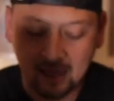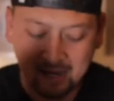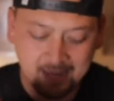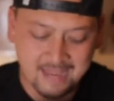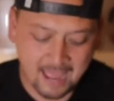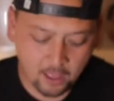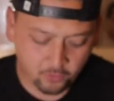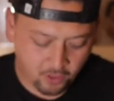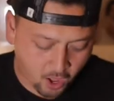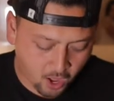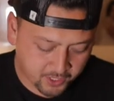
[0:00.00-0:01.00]
Now
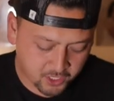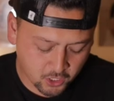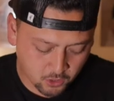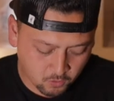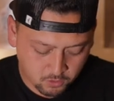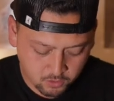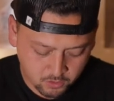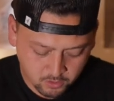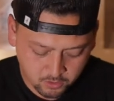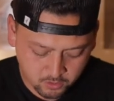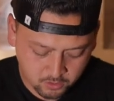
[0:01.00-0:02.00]
the audio, let
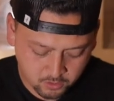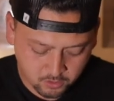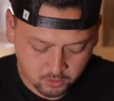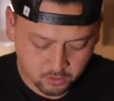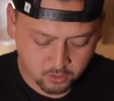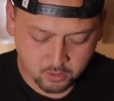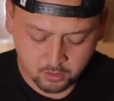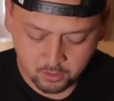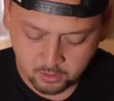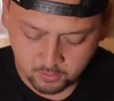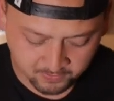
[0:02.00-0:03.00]

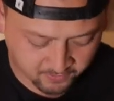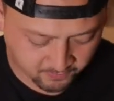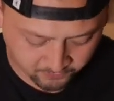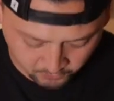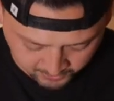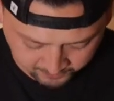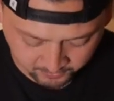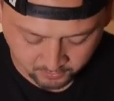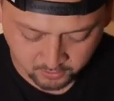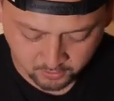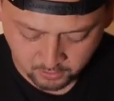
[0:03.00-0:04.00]
me see if you guys can,